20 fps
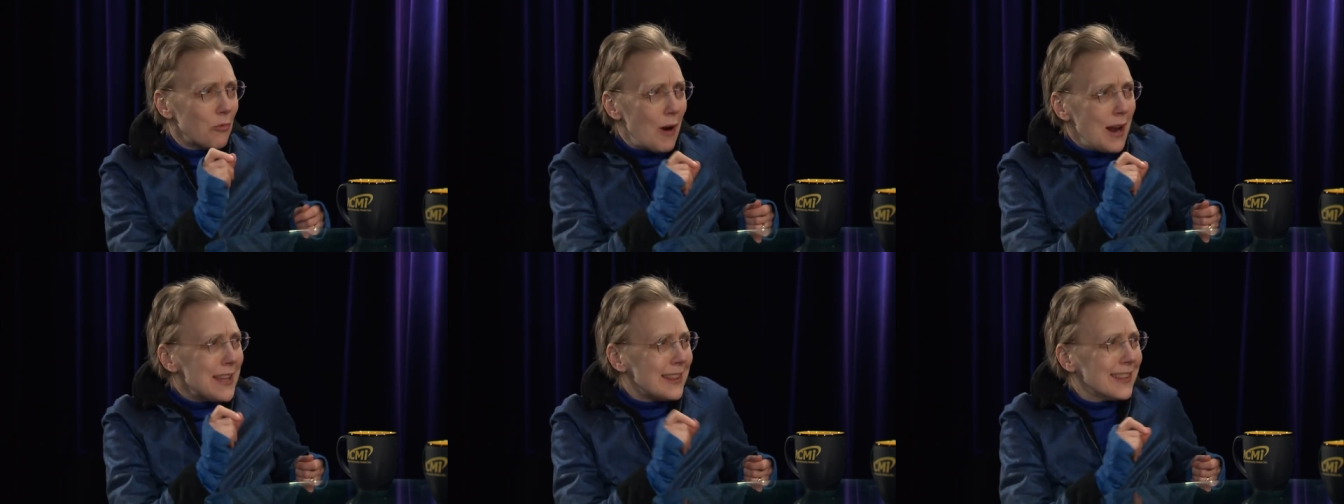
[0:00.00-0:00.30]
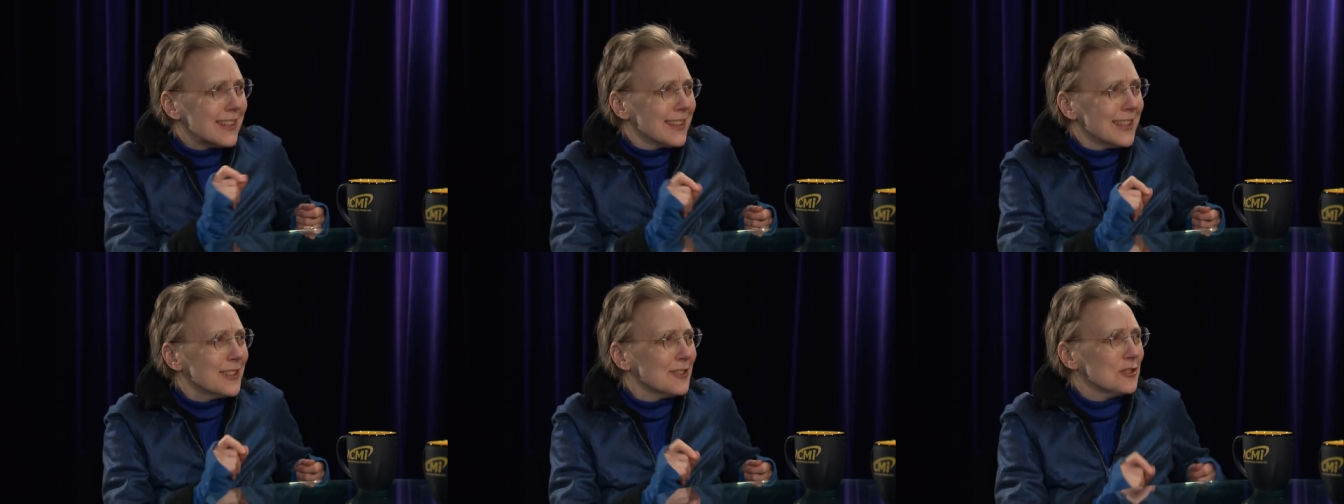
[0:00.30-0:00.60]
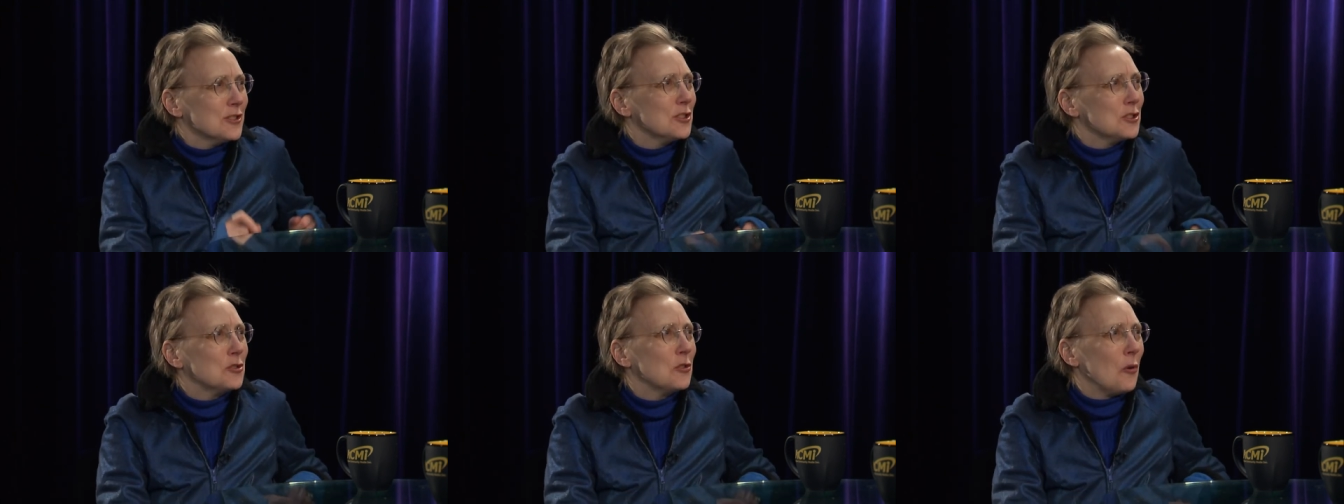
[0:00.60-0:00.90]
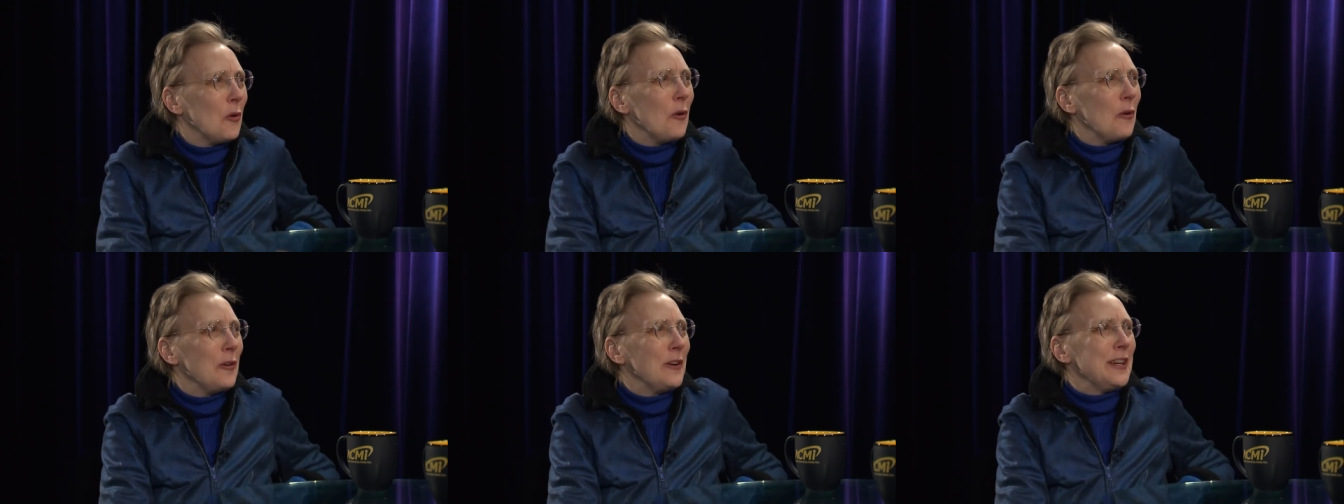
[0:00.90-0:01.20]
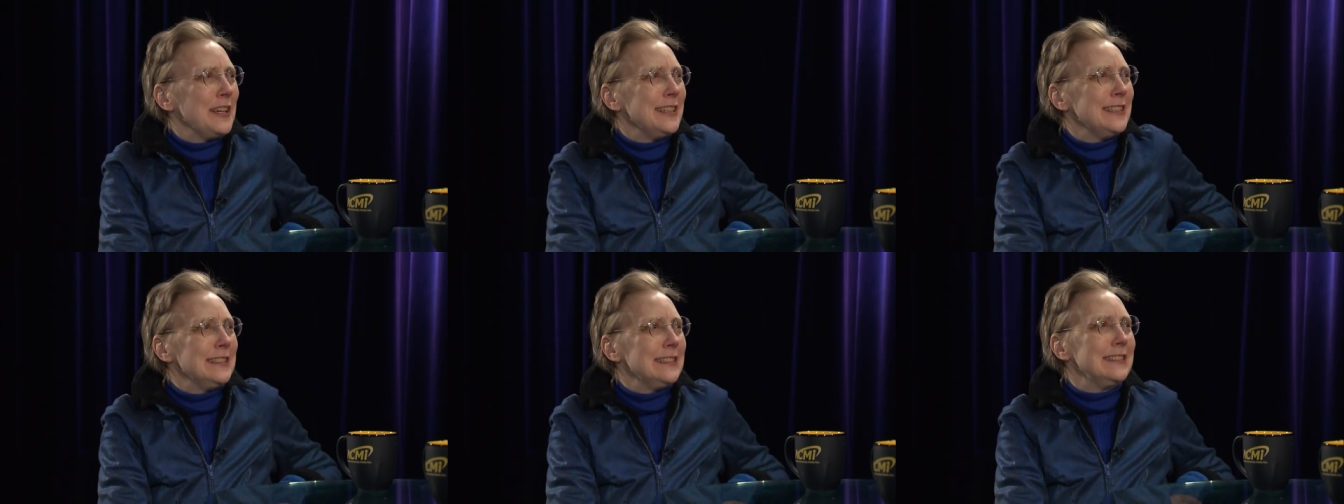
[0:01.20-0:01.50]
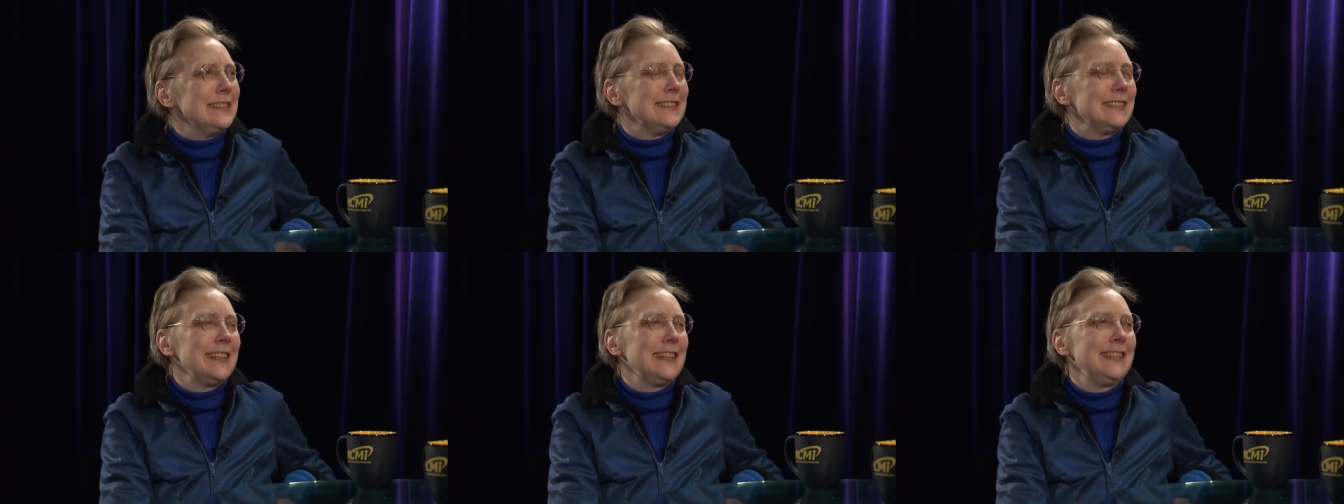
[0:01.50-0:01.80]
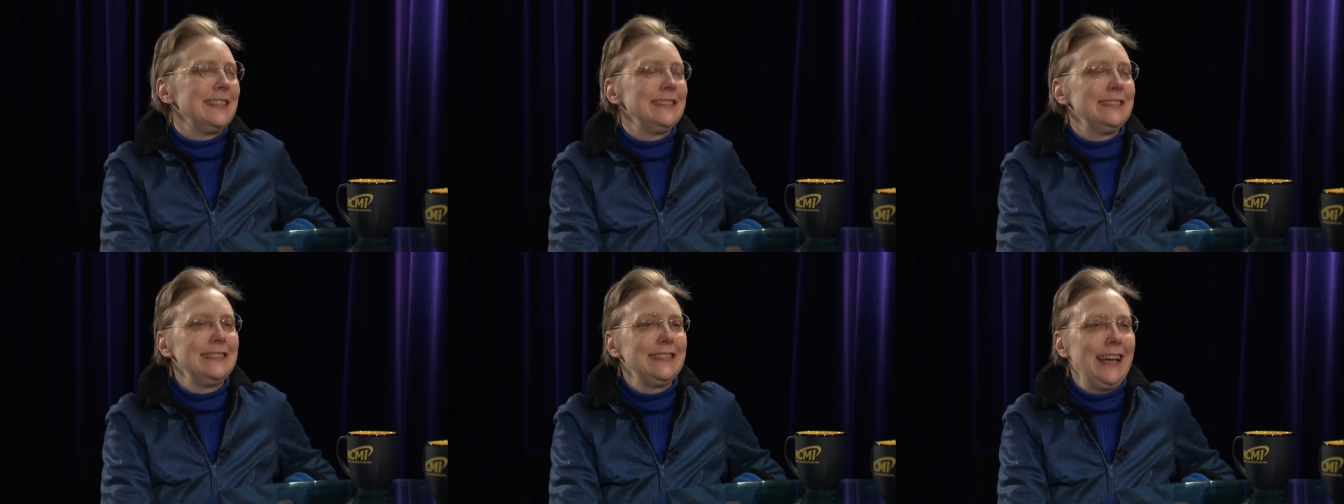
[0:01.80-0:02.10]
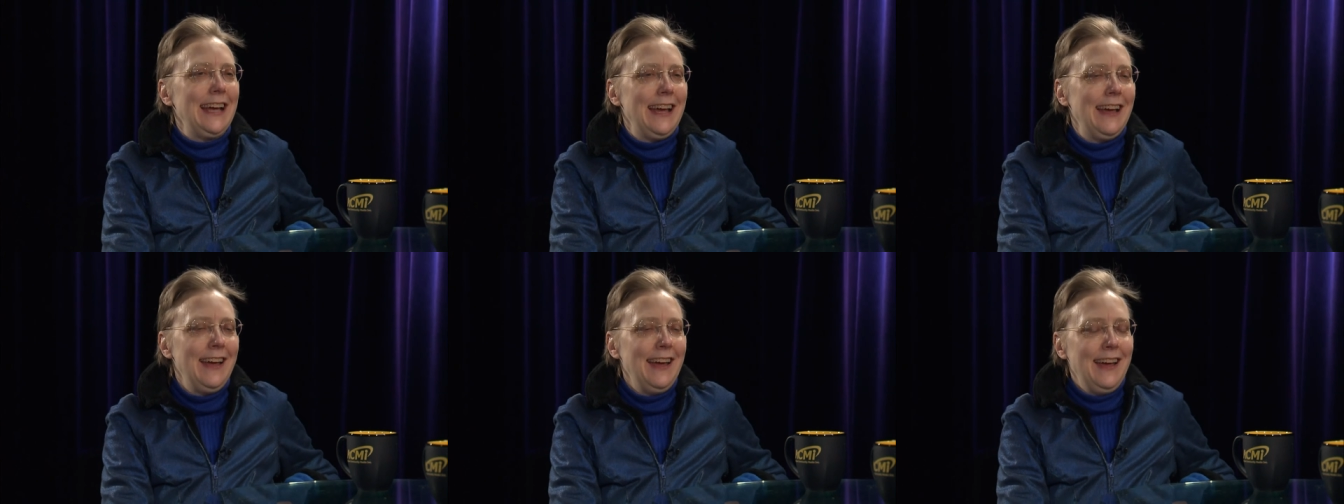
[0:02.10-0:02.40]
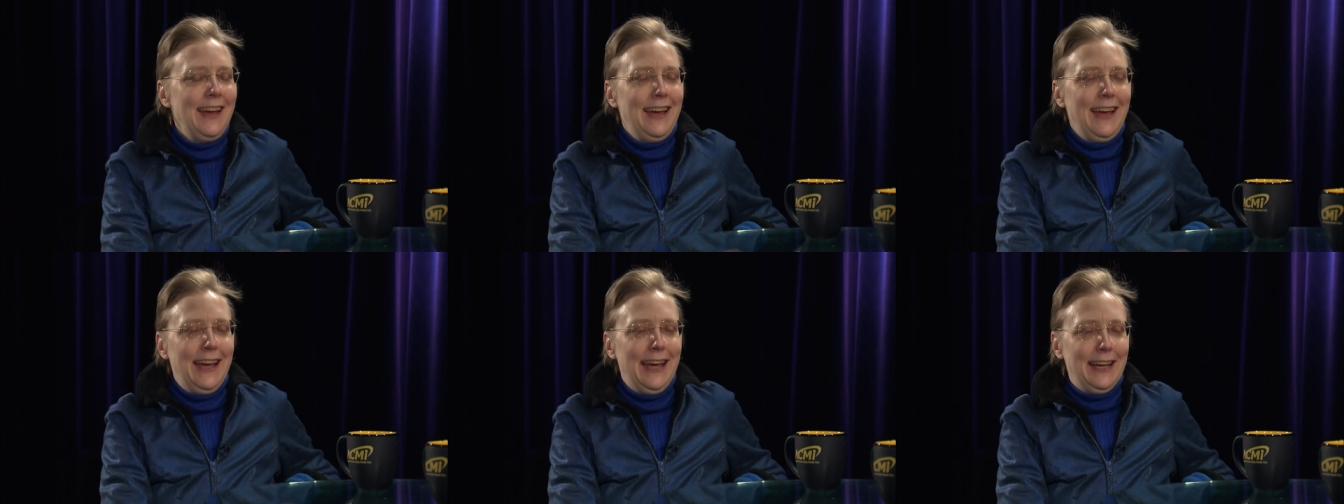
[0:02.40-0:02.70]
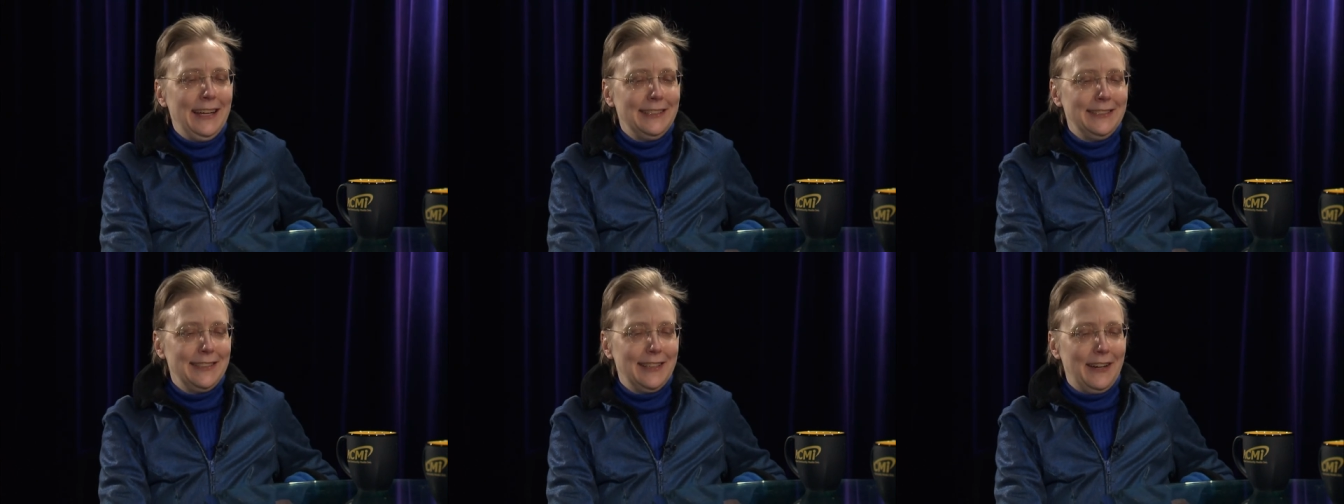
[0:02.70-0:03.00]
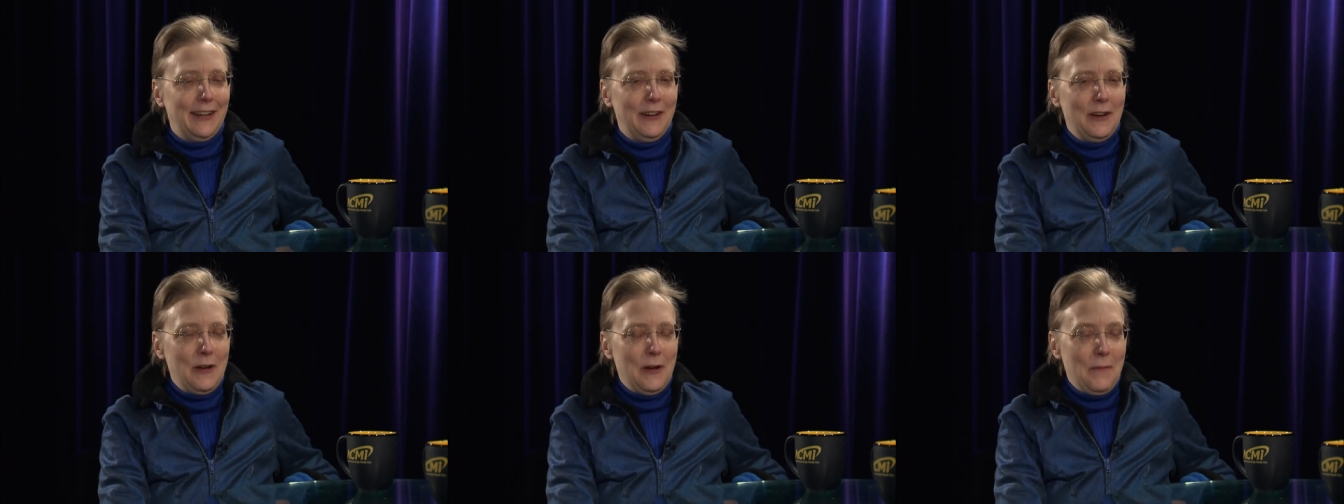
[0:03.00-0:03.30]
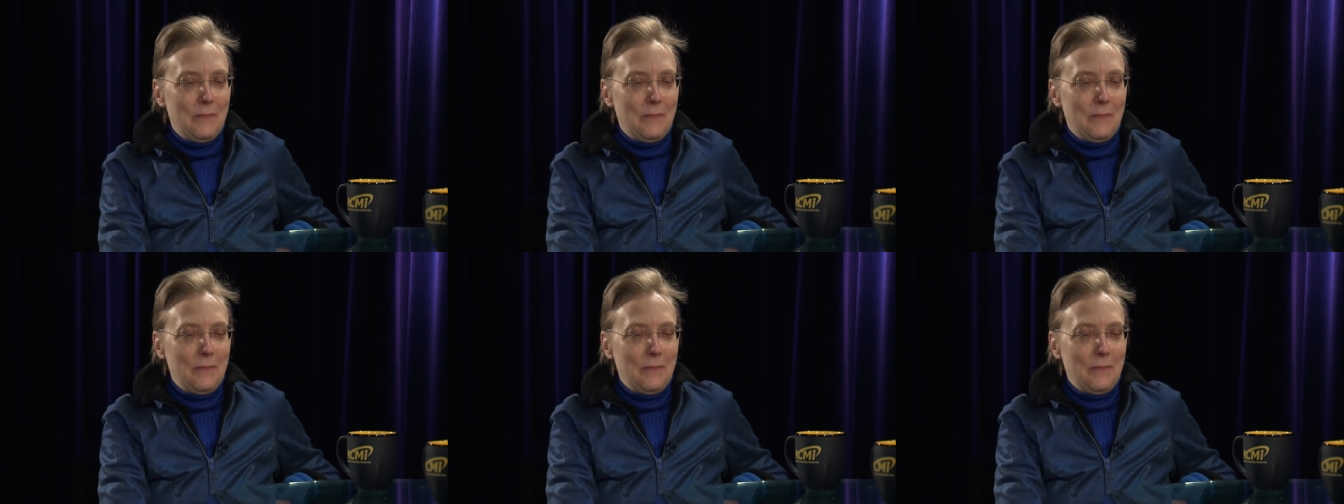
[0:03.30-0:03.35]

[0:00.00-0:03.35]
write the little stories, and and uh,